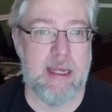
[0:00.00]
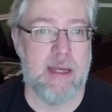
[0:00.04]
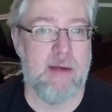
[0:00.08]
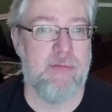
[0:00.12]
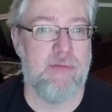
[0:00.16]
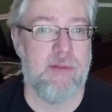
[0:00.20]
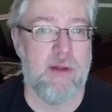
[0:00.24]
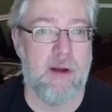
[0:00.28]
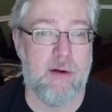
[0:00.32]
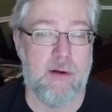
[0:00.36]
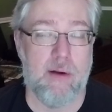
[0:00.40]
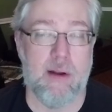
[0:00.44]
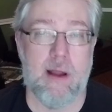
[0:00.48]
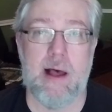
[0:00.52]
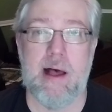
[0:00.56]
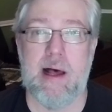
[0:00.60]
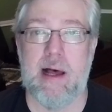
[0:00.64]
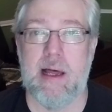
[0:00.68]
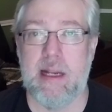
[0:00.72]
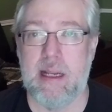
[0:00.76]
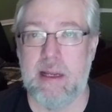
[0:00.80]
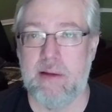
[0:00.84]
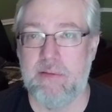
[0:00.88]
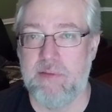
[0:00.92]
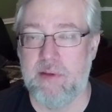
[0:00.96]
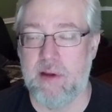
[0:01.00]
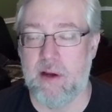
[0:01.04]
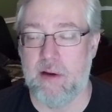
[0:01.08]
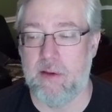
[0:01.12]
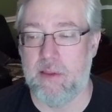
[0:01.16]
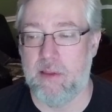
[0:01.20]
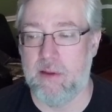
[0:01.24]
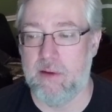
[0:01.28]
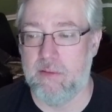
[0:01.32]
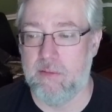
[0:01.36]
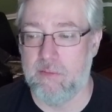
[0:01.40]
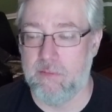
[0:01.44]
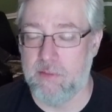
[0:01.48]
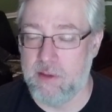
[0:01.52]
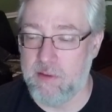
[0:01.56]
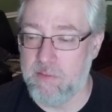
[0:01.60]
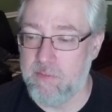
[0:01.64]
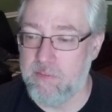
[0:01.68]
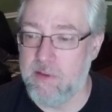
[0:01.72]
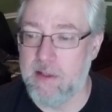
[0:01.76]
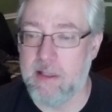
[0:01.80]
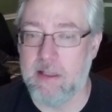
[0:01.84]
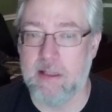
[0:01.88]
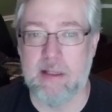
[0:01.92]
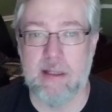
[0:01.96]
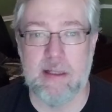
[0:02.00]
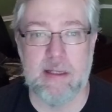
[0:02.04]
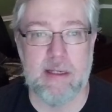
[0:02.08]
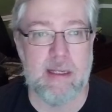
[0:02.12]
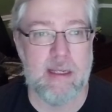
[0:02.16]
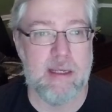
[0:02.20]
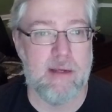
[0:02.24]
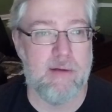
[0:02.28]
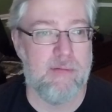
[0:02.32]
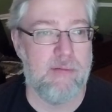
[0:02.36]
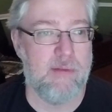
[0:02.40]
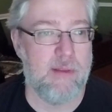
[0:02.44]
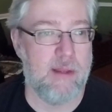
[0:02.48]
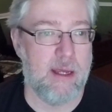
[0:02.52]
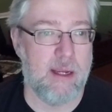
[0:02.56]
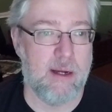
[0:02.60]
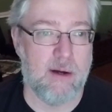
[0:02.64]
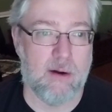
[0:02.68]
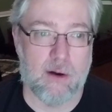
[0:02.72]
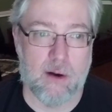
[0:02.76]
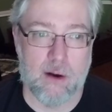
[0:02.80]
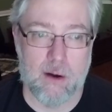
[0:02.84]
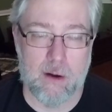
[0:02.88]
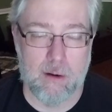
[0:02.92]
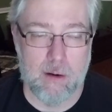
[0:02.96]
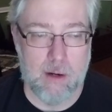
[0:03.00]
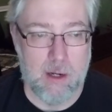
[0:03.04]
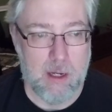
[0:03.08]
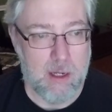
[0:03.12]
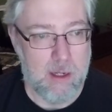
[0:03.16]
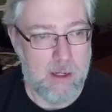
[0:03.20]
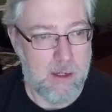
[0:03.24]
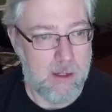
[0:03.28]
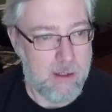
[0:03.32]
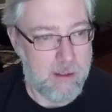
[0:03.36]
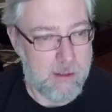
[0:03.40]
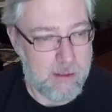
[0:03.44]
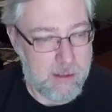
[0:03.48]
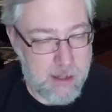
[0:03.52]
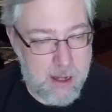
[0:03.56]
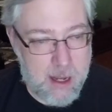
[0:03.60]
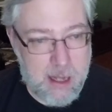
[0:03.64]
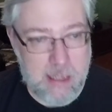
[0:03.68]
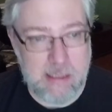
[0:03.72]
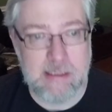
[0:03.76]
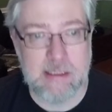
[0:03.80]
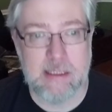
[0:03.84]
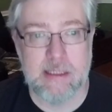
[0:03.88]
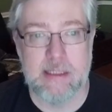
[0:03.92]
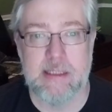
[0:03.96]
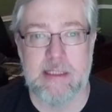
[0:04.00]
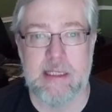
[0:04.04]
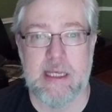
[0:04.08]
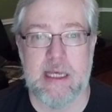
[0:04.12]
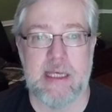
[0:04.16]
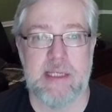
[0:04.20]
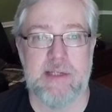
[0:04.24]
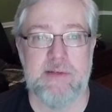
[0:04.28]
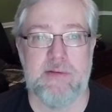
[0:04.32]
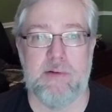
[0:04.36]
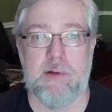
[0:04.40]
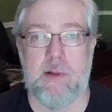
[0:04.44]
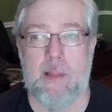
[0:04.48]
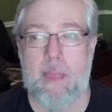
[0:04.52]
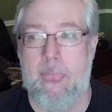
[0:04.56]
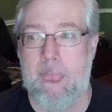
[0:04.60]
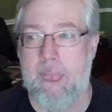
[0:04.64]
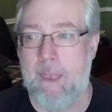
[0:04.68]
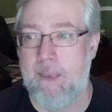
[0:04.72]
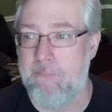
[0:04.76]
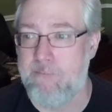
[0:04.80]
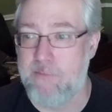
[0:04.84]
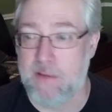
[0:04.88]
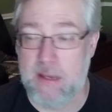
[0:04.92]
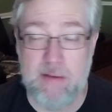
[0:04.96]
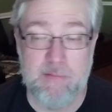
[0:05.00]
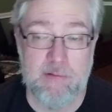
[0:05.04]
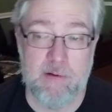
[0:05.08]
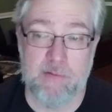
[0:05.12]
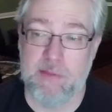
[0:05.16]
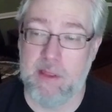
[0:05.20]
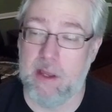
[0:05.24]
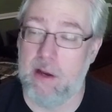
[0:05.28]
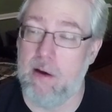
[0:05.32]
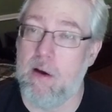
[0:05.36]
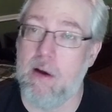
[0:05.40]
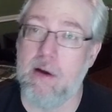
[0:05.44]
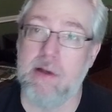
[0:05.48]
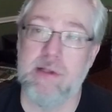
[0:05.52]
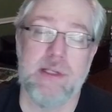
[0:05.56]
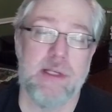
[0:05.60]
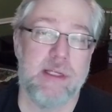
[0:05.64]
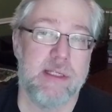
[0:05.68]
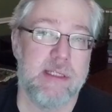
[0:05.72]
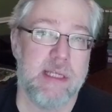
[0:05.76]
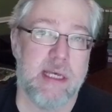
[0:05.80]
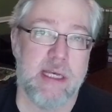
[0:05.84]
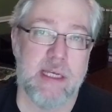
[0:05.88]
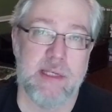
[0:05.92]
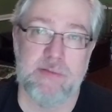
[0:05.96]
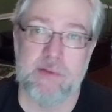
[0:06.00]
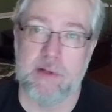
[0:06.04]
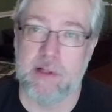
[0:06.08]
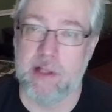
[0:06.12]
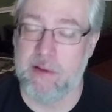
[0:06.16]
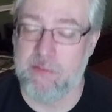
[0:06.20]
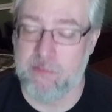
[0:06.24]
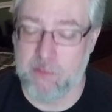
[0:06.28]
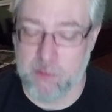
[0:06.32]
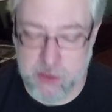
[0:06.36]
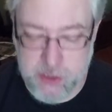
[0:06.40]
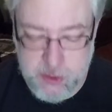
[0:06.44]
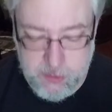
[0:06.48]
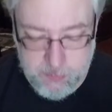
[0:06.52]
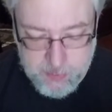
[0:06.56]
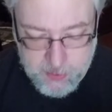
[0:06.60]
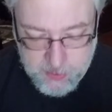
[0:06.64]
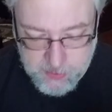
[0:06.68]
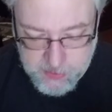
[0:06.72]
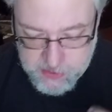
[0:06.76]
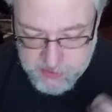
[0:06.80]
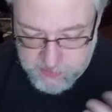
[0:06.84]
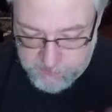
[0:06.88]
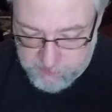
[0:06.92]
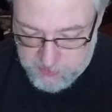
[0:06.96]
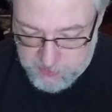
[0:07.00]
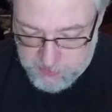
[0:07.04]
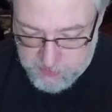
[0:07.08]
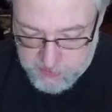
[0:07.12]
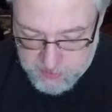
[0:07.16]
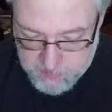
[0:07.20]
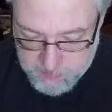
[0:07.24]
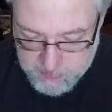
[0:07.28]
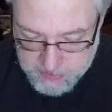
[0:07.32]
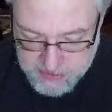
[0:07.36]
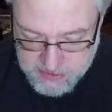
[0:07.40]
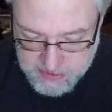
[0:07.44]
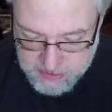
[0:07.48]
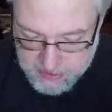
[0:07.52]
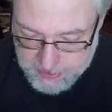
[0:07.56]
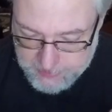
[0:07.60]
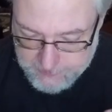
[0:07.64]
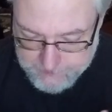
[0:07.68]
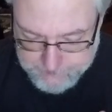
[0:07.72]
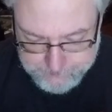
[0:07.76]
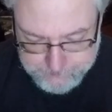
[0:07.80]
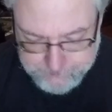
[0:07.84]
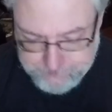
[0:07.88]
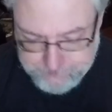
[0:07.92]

If they're not, if they're the villain, if they are not successful, if they are successful, if we're supposed to view them and say,